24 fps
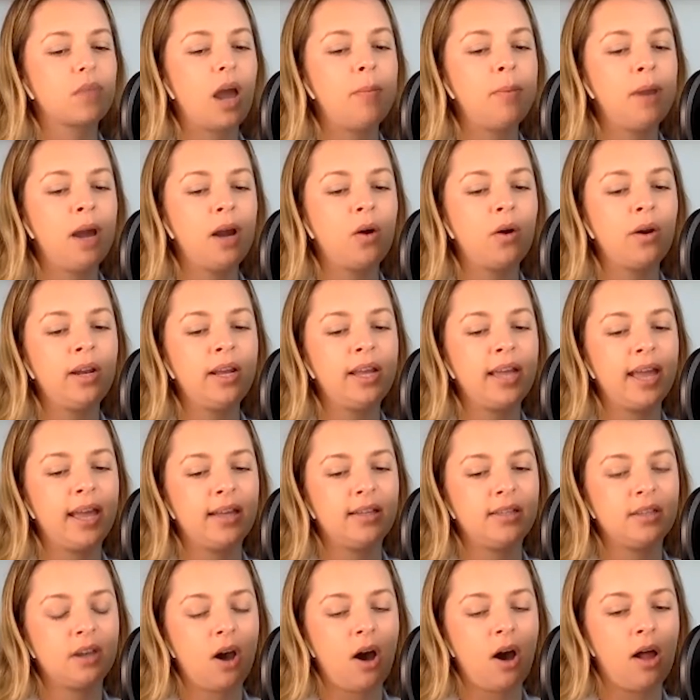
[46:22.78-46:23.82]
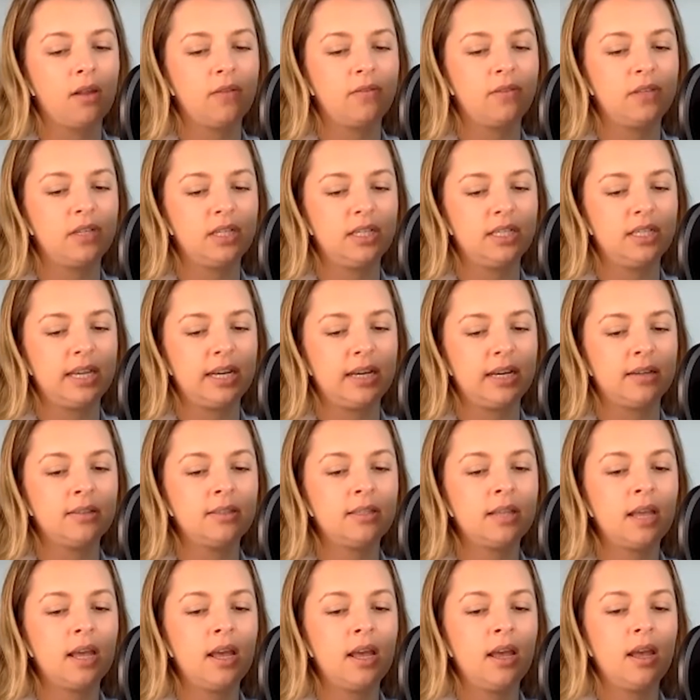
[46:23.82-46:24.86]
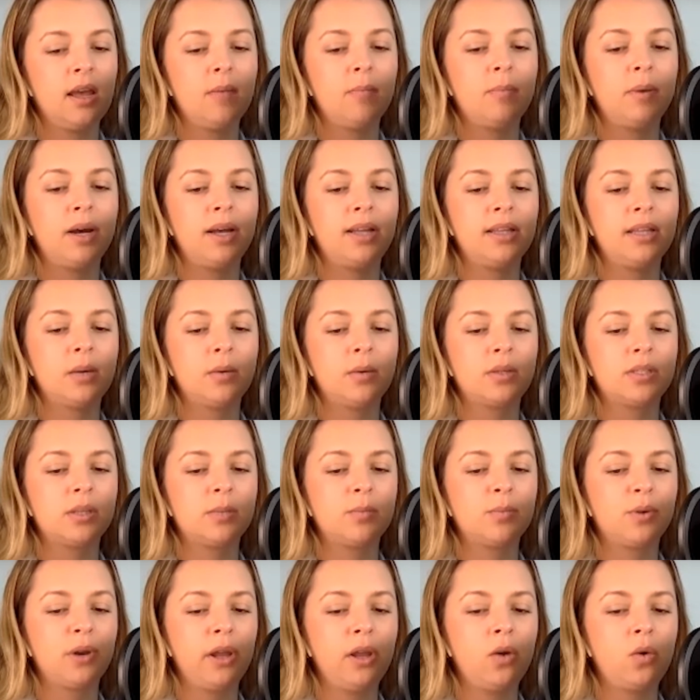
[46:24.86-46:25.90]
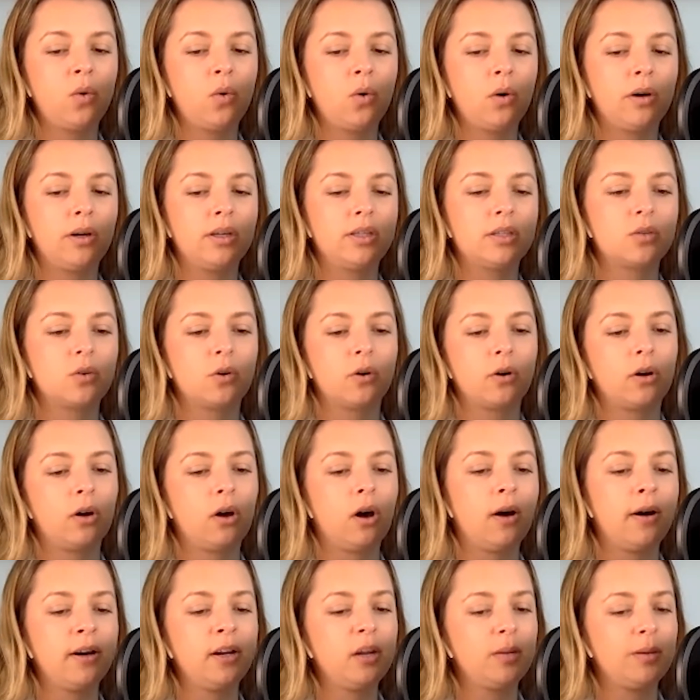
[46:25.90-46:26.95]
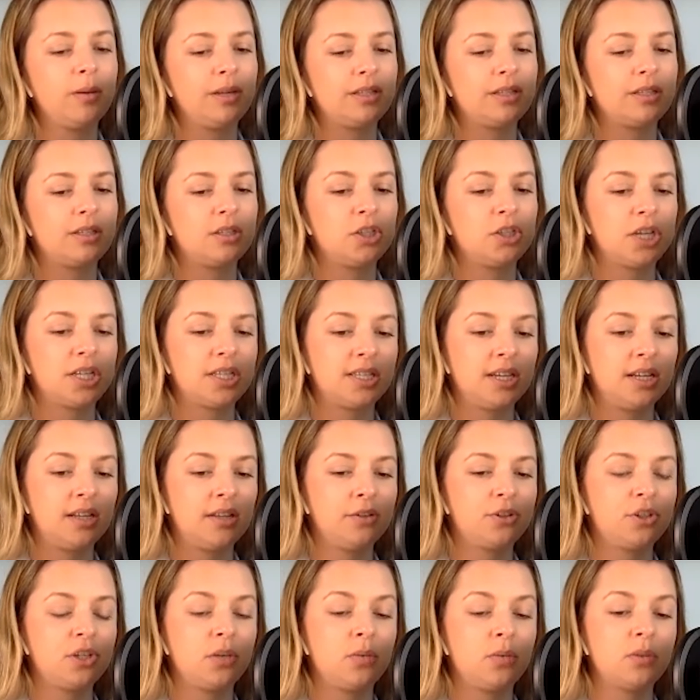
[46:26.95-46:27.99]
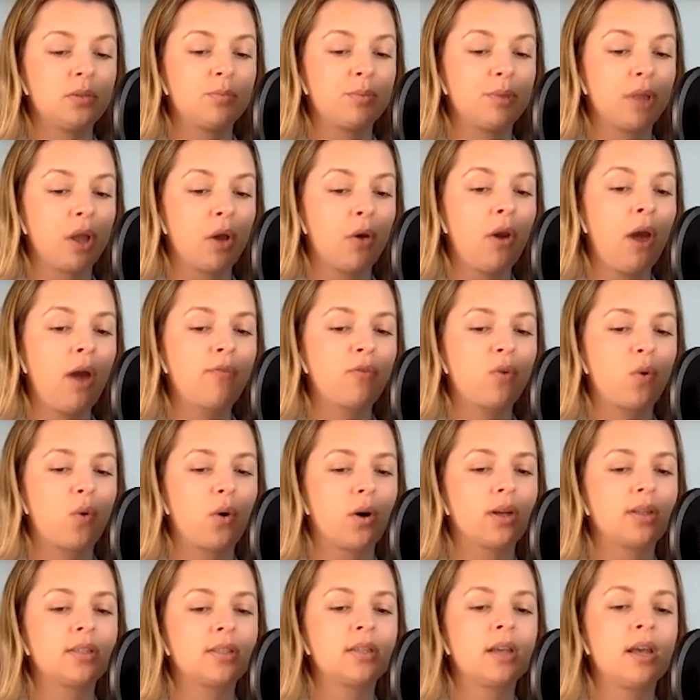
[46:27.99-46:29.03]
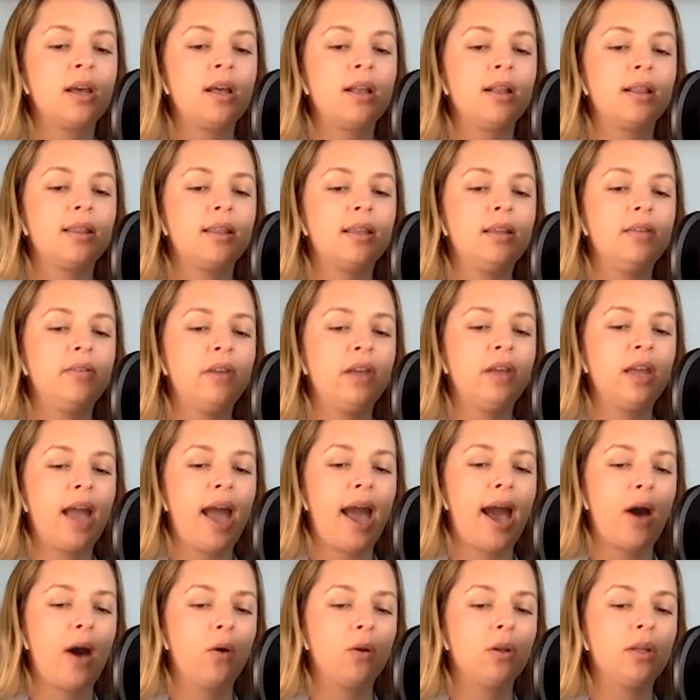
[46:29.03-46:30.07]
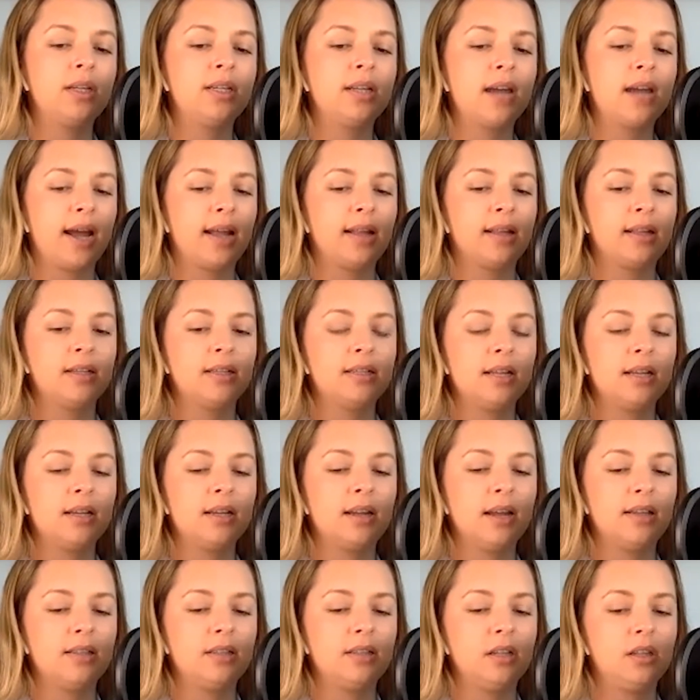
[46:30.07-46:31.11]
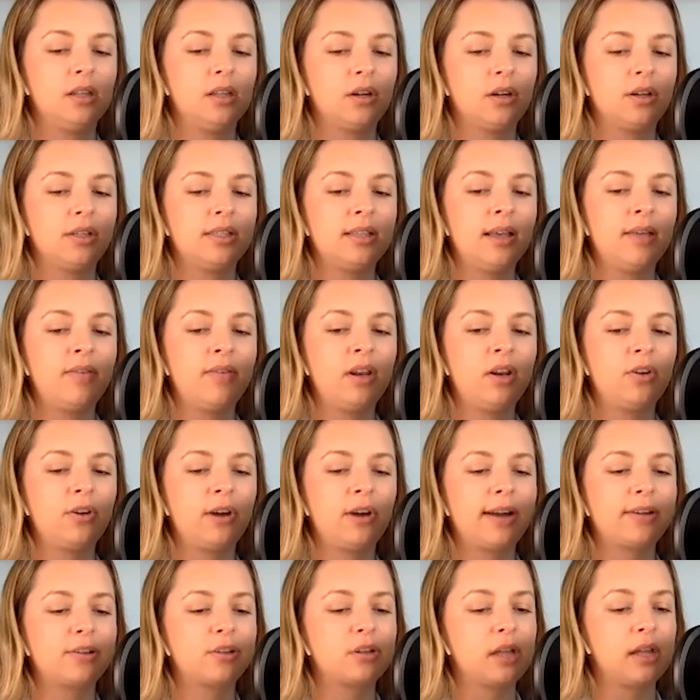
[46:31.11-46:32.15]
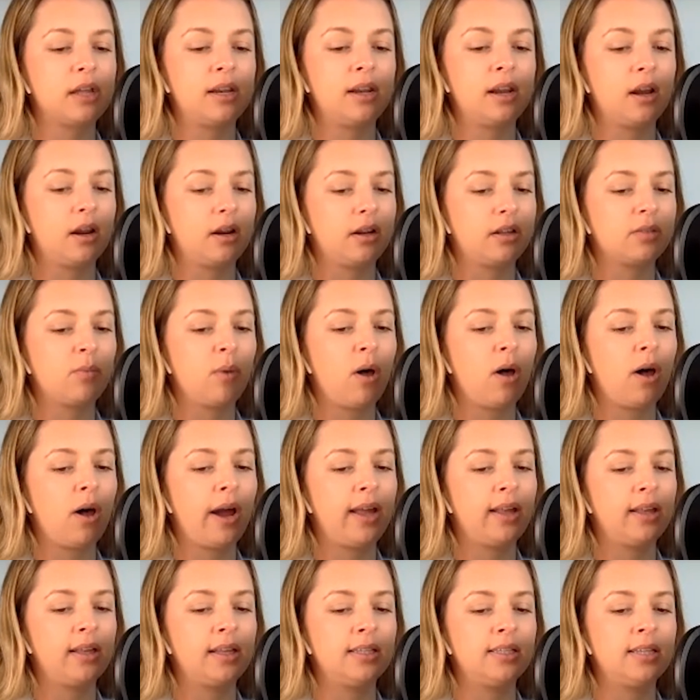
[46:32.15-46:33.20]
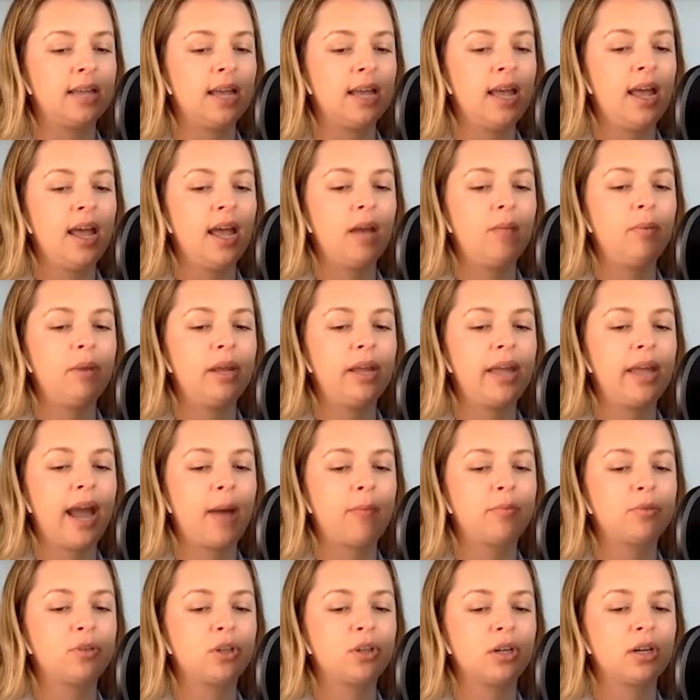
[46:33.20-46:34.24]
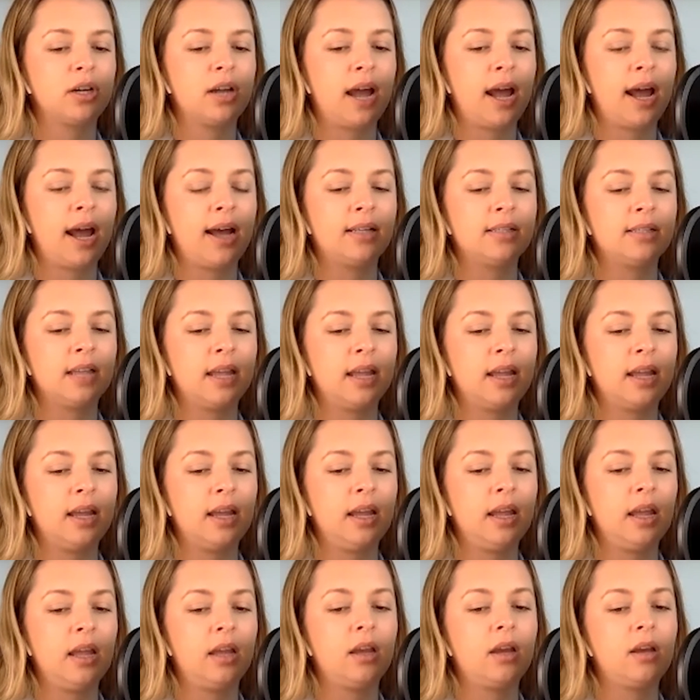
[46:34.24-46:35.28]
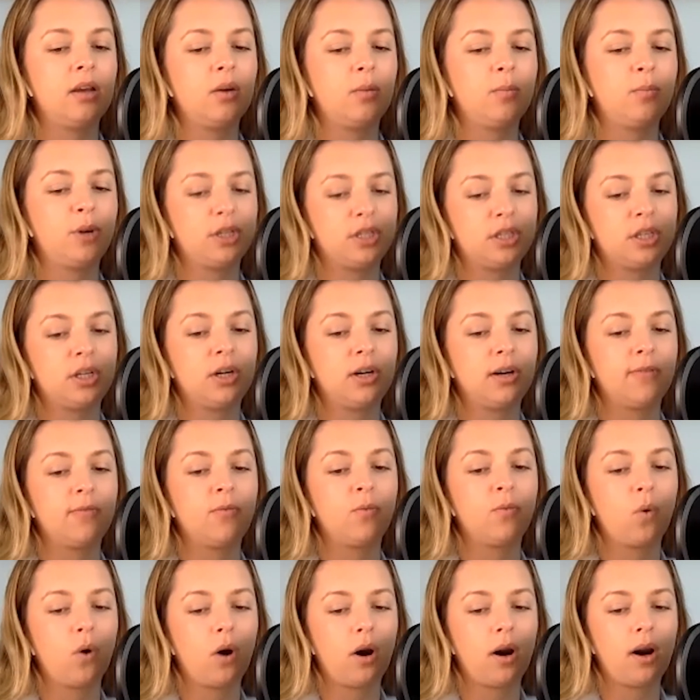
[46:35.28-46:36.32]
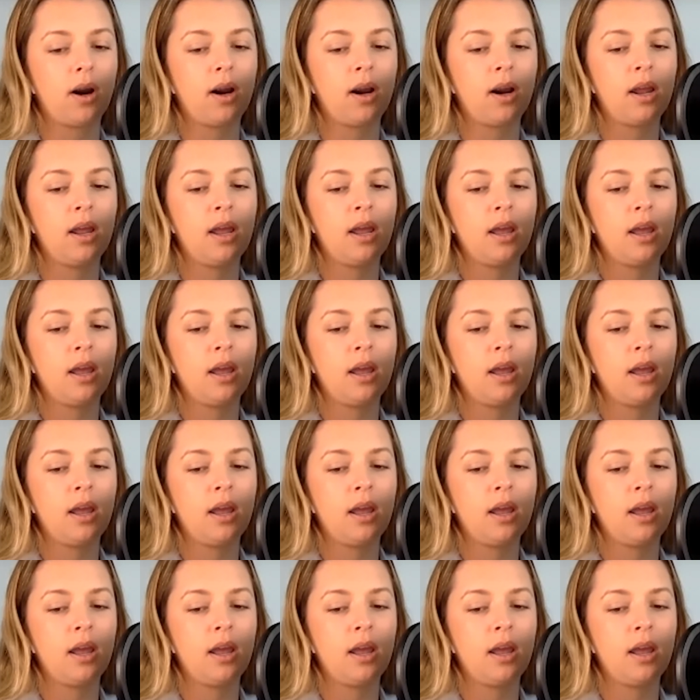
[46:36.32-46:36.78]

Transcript: I'm not going to get into all of the details, but there were some pretty cool historical arguments suggesting that she was blown off course, leaving Howland Island in 1937, crash landing on a small island, and being captured as a prisoner of war